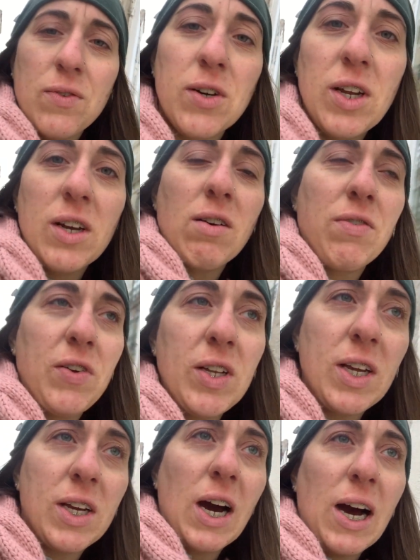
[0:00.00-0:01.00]
for the
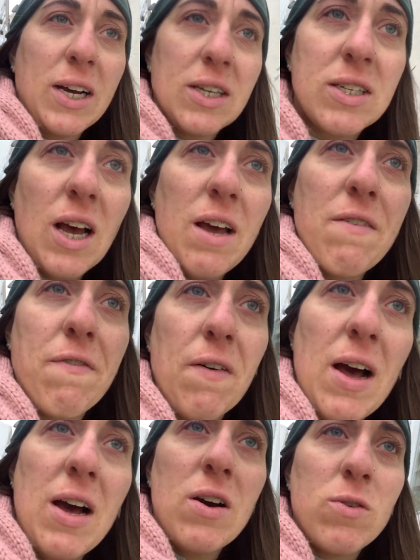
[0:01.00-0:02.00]
graffiti, guys, I
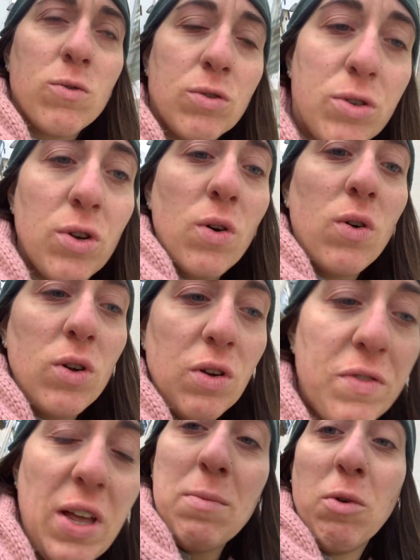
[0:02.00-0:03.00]
found all of
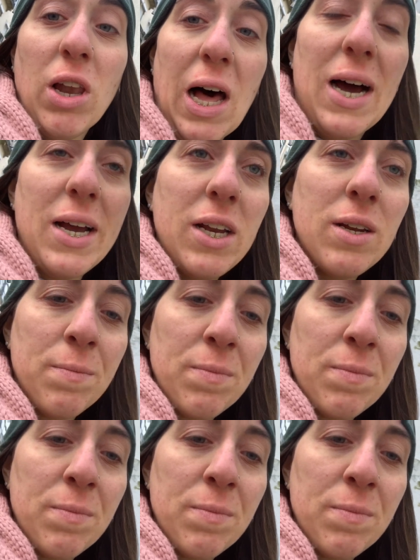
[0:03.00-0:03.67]
them online.